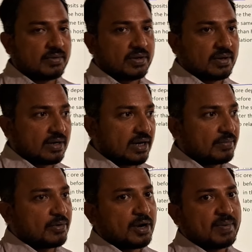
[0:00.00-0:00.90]
You will
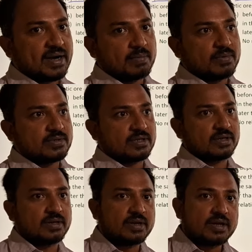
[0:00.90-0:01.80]
get point bar
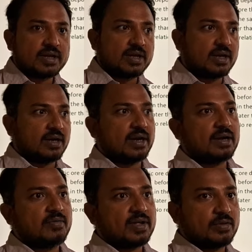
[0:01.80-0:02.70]
deposition. You'll
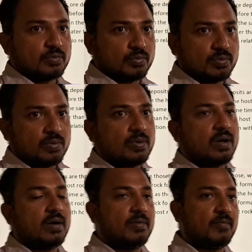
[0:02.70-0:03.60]
get where
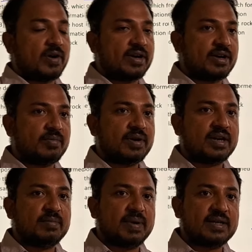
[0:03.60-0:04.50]
one
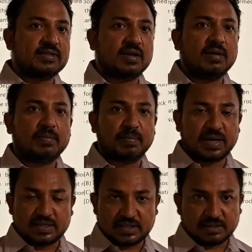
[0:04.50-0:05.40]
tributary meets the
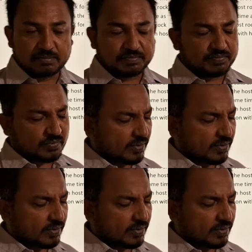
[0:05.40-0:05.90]
mainstream.